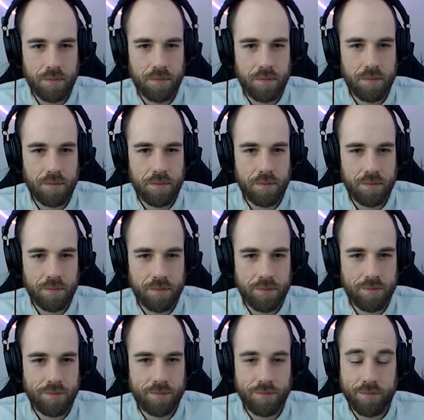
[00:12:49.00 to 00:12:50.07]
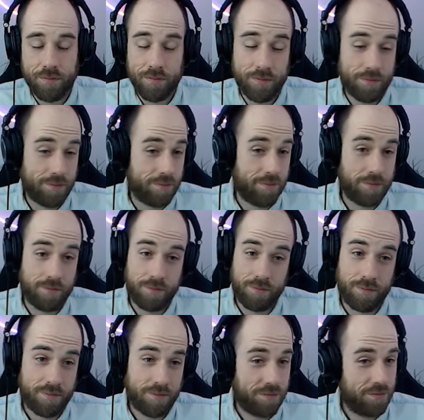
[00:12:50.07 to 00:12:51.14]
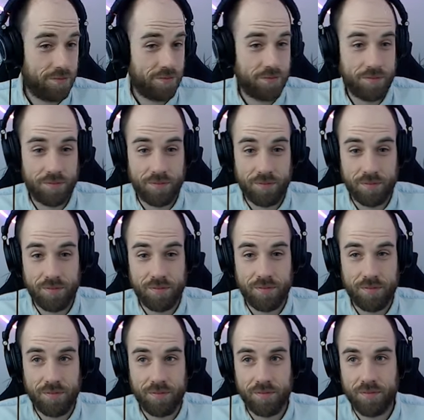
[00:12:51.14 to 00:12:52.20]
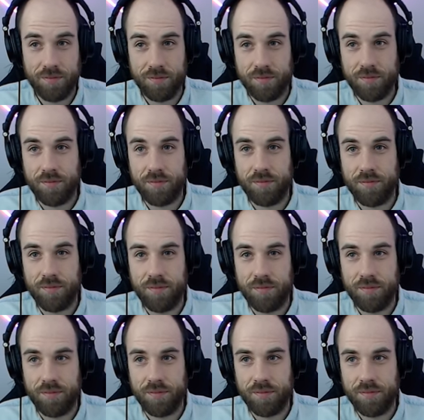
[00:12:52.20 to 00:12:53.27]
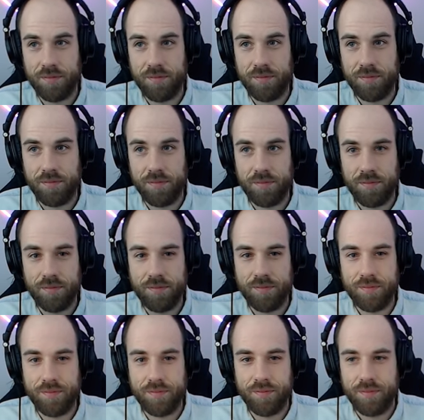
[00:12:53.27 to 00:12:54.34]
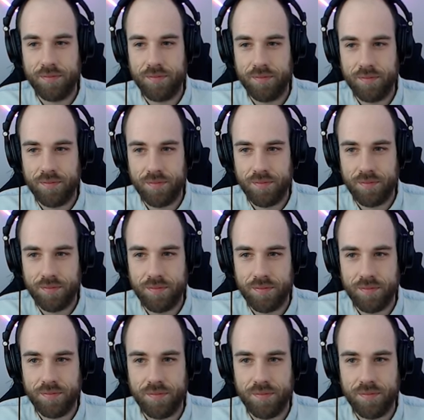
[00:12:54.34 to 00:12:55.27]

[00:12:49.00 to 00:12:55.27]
[no speech]